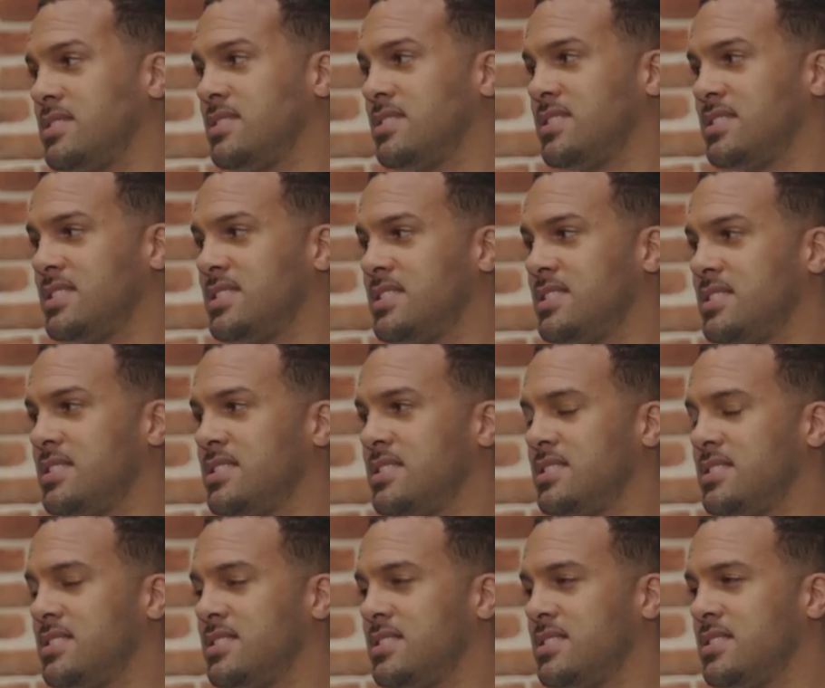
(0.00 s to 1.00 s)

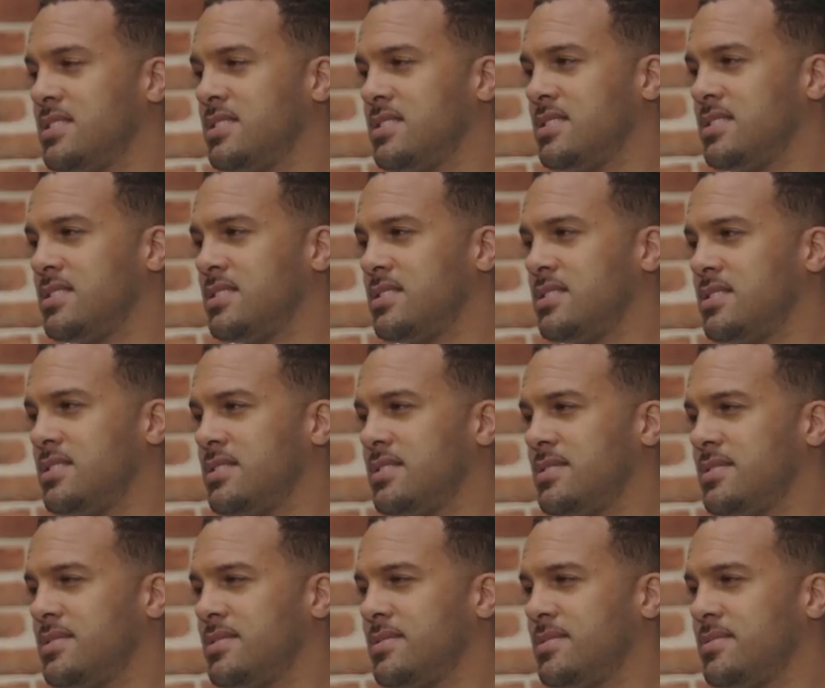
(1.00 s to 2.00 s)

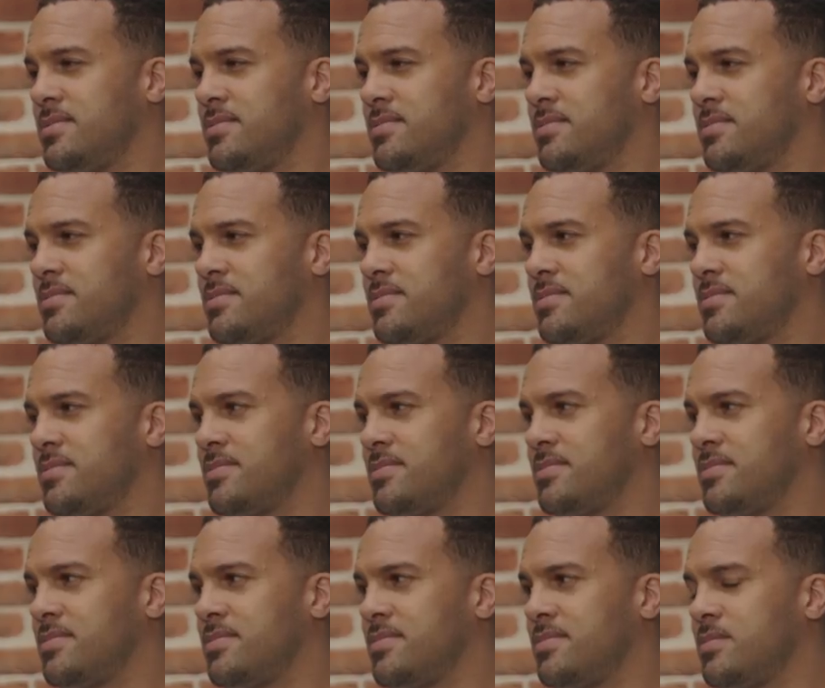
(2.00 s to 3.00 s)

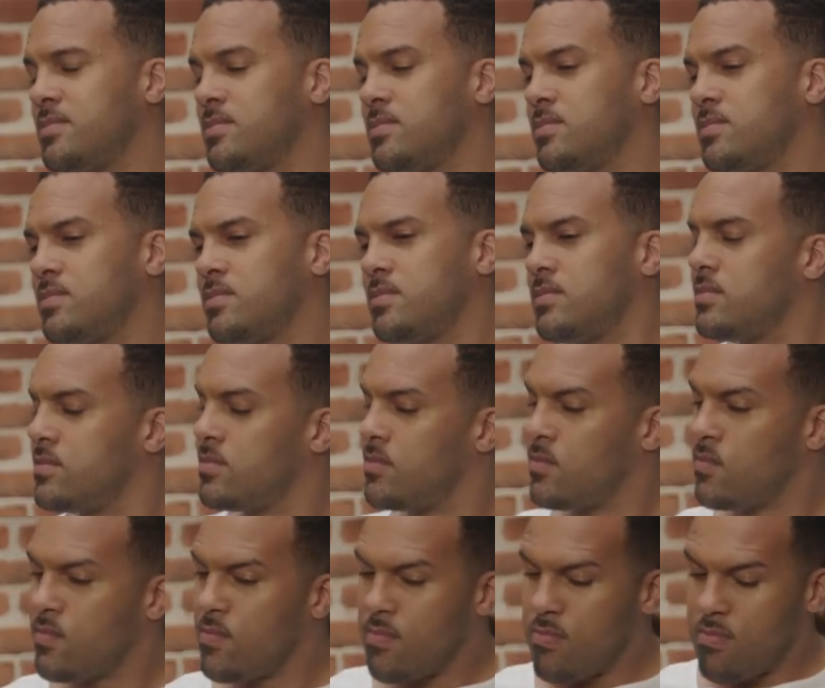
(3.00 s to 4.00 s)
(silent)